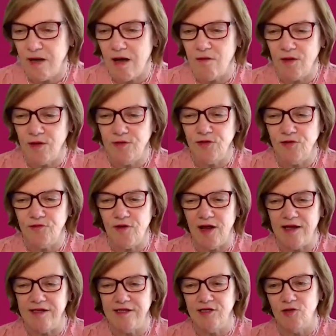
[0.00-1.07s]
wow, and you're mm.
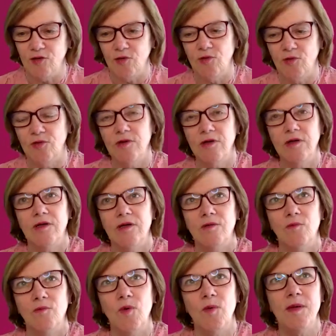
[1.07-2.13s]
right. You know,
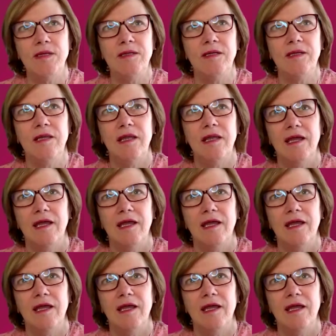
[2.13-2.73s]
women.